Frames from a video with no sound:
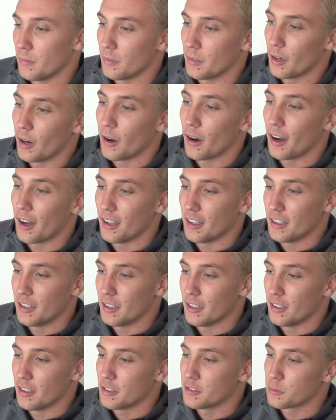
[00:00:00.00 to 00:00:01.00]
You know,
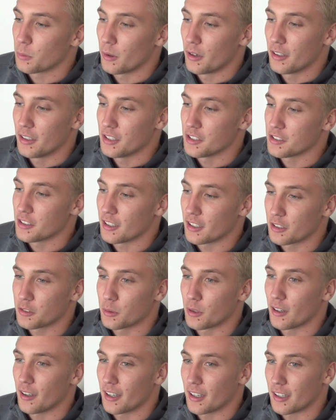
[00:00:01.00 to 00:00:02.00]
it's one of these things
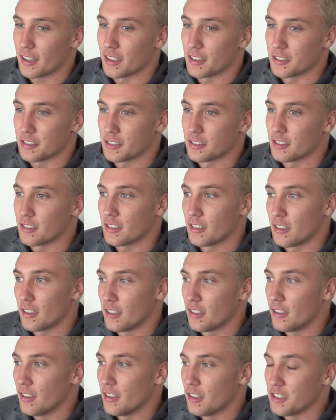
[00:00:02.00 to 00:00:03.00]
where, like,
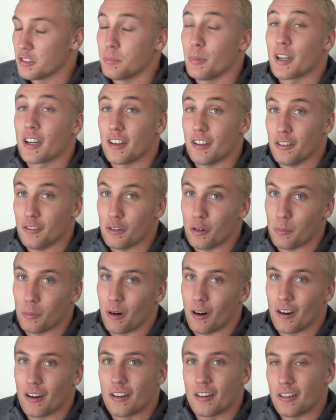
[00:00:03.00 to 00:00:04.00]
it's bigger than
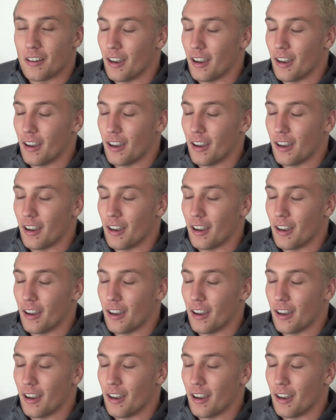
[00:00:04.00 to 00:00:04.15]
football.